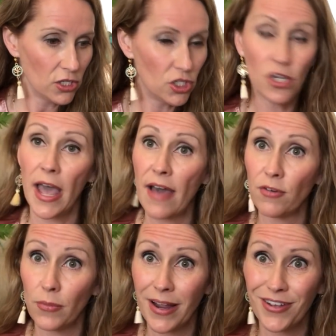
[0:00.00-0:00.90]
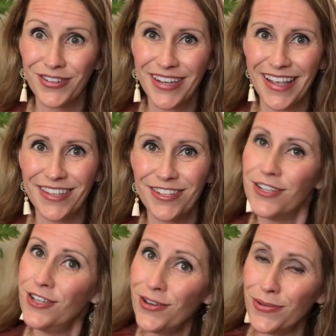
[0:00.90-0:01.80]
to have around and
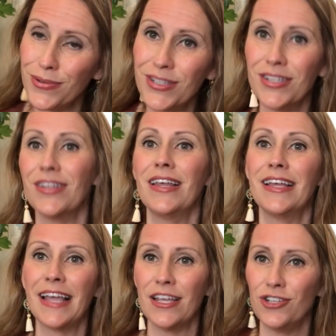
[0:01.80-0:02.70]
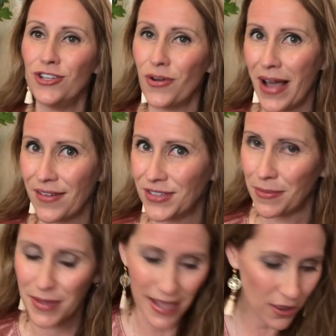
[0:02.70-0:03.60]
to use in case you don't have
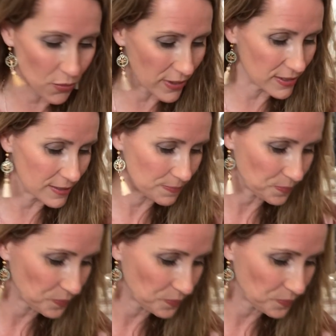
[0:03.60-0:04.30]
some of the other ones.